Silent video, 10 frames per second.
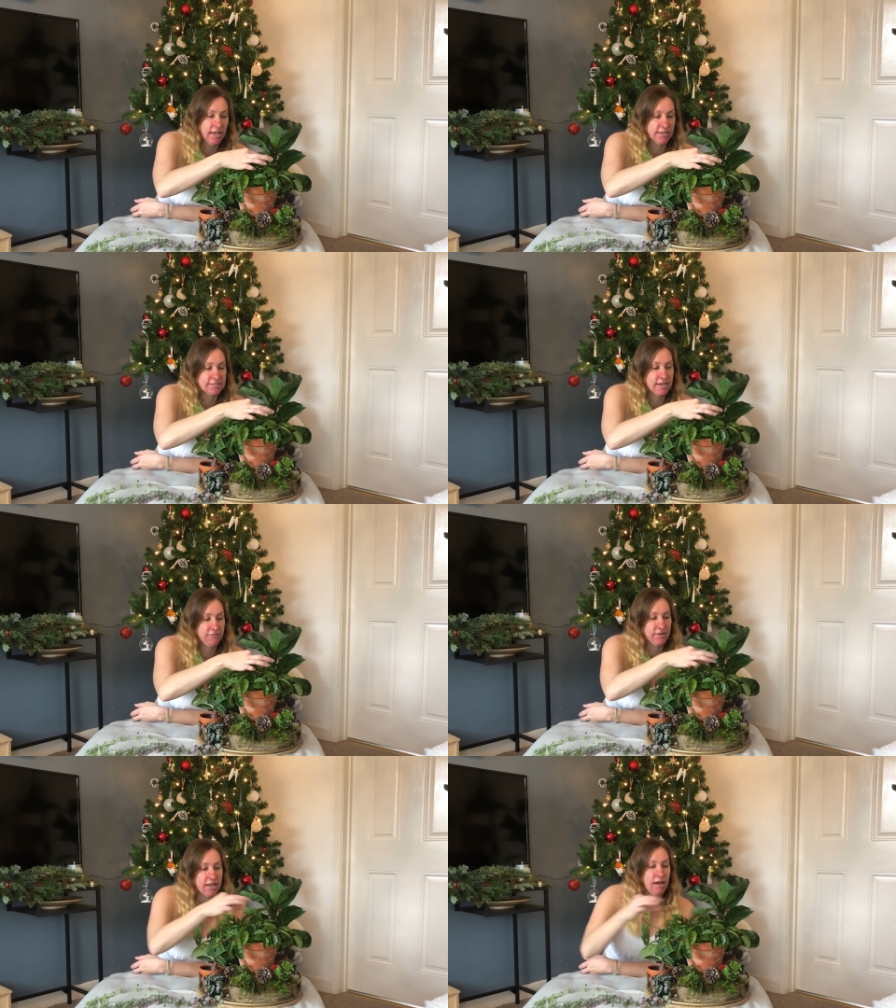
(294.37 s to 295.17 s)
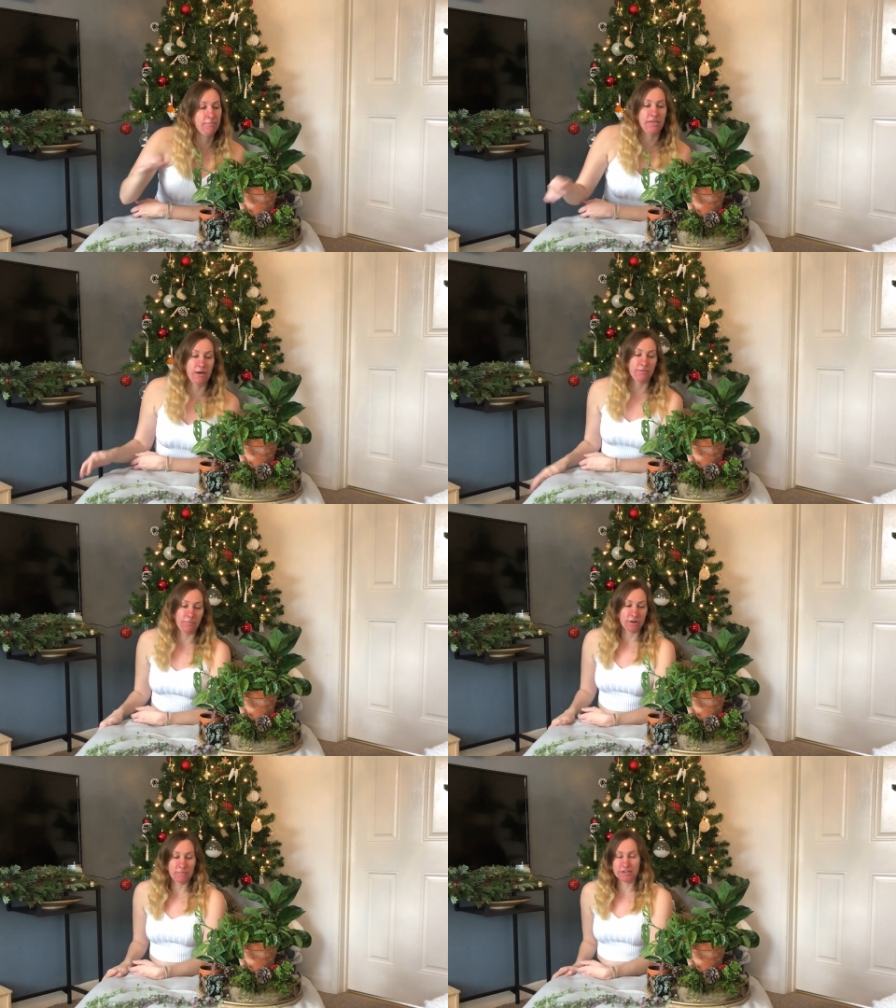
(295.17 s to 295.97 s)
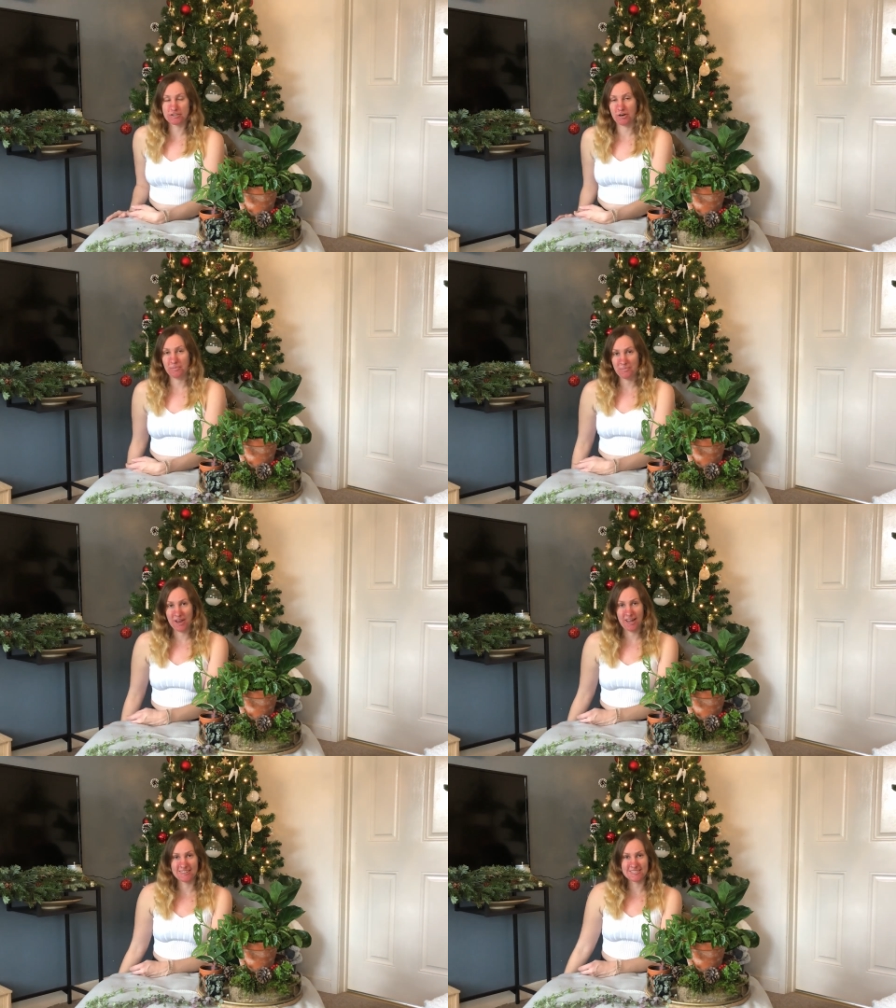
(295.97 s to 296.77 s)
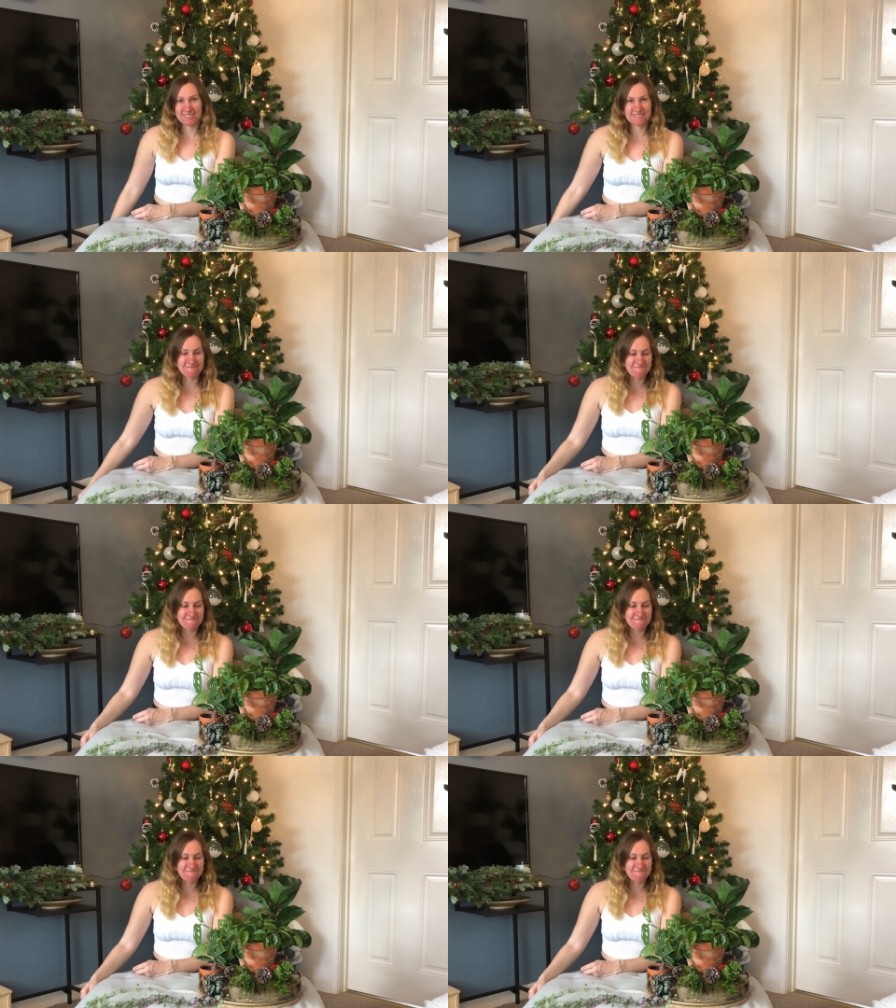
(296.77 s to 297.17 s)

It's definitely up there with one of my top plants.